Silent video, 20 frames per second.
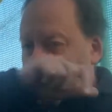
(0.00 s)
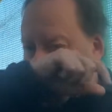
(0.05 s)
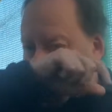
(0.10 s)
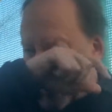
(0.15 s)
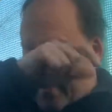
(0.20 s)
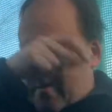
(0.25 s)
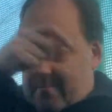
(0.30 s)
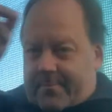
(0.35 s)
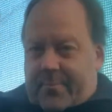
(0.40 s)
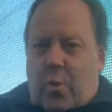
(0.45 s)

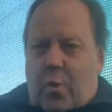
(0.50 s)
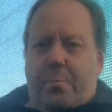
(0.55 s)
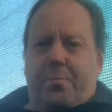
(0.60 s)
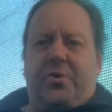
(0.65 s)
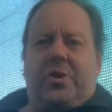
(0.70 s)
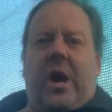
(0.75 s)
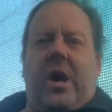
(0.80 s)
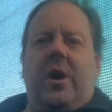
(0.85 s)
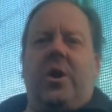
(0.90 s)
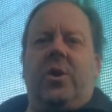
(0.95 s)
down bulb
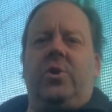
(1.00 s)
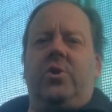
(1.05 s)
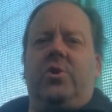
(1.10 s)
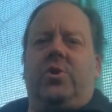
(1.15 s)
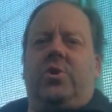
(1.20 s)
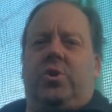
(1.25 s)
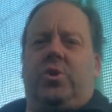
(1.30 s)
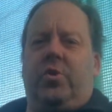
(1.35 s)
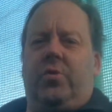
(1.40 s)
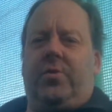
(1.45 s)

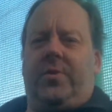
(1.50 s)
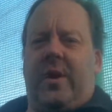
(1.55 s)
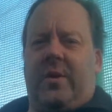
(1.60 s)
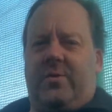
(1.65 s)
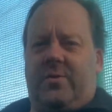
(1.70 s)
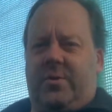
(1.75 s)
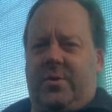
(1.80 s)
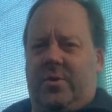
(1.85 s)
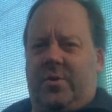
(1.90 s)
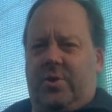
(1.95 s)
challenge
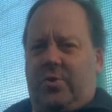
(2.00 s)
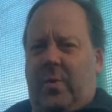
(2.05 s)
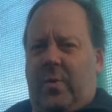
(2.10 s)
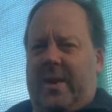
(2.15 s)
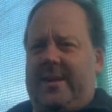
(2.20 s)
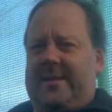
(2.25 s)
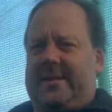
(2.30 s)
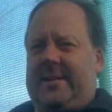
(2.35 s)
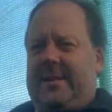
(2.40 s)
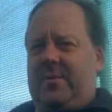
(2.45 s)

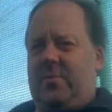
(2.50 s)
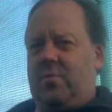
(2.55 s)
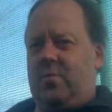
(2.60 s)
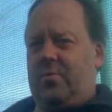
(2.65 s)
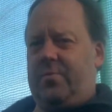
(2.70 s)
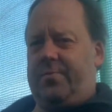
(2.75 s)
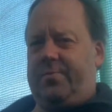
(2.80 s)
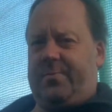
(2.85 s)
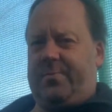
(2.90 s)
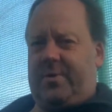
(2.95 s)
2020
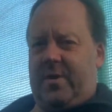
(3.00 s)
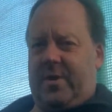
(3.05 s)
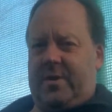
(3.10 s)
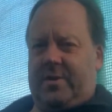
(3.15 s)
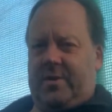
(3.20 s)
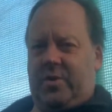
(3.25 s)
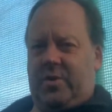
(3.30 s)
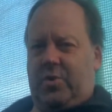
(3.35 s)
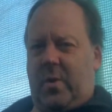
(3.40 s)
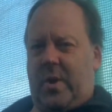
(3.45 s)
or
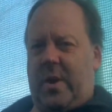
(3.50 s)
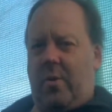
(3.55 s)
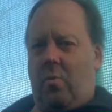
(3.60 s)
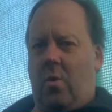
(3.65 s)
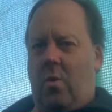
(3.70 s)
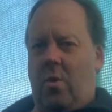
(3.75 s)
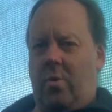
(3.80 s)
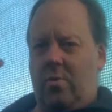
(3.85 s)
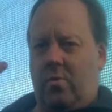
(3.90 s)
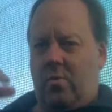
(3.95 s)

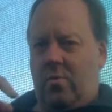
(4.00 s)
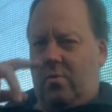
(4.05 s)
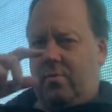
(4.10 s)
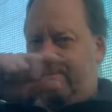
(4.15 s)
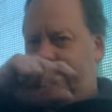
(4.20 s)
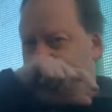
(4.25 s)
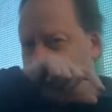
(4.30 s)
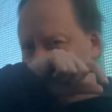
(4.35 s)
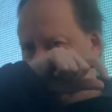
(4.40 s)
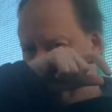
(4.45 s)
2021 or
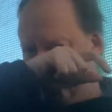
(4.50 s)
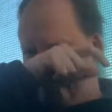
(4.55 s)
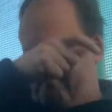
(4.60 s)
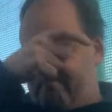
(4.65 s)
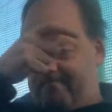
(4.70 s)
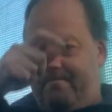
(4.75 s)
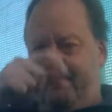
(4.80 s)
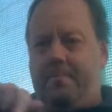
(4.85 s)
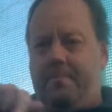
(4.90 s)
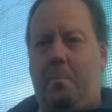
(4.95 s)

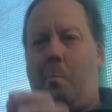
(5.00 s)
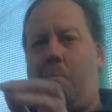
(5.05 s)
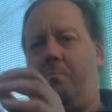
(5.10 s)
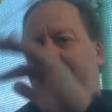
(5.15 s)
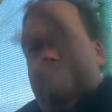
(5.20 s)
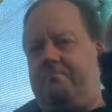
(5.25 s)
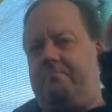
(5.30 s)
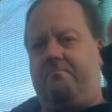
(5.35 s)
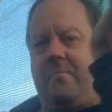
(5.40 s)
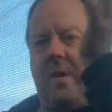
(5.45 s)

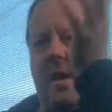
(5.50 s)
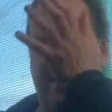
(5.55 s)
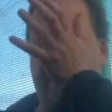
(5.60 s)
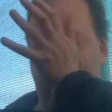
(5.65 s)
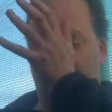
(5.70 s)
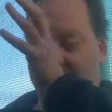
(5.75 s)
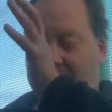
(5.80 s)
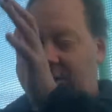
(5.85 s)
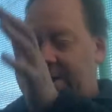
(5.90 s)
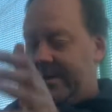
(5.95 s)

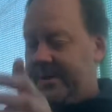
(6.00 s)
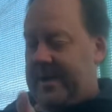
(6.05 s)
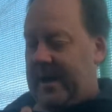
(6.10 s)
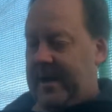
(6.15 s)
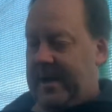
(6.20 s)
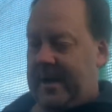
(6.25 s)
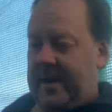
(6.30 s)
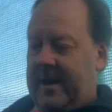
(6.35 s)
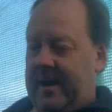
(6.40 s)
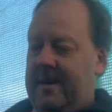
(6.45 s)
wherever you want to
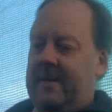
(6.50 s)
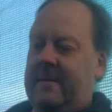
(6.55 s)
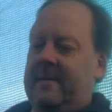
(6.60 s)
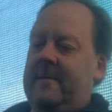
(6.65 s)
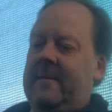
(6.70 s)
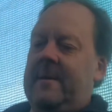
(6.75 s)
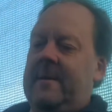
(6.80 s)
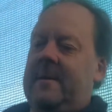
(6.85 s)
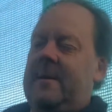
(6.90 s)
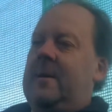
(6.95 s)
take it.
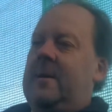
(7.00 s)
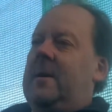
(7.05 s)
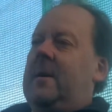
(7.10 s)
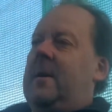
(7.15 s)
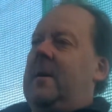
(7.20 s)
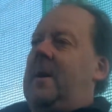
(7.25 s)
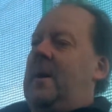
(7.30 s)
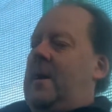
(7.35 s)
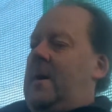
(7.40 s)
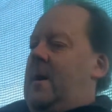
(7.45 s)

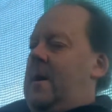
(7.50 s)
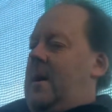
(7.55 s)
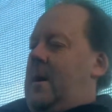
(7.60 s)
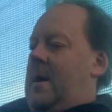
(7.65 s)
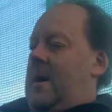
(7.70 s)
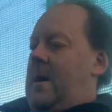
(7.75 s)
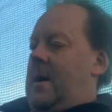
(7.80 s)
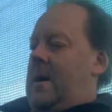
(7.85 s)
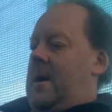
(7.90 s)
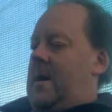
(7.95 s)

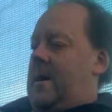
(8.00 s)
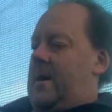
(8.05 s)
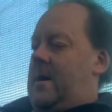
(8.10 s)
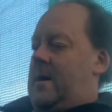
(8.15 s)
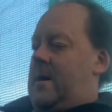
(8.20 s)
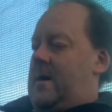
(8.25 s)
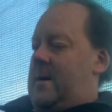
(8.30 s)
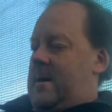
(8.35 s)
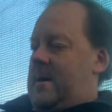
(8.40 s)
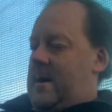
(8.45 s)

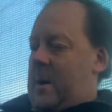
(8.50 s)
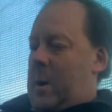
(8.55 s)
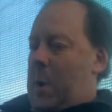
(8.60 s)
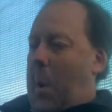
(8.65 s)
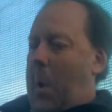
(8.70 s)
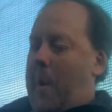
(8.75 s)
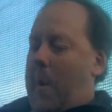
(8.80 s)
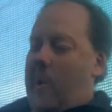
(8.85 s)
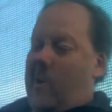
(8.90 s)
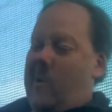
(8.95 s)
But
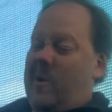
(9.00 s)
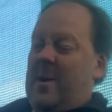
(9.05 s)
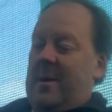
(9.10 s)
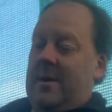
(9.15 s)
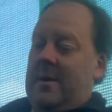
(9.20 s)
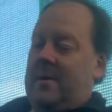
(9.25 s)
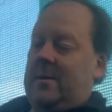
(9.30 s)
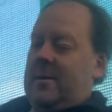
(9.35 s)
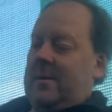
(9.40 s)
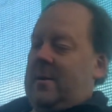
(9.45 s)

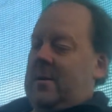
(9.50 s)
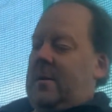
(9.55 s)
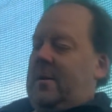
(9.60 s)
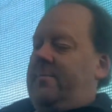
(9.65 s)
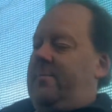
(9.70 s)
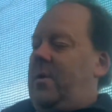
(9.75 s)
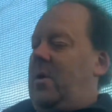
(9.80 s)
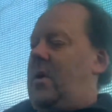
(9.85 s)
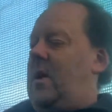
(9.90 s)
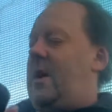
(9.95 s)

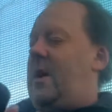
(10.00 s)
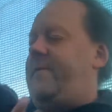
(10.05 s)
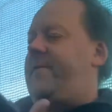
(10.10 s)
I have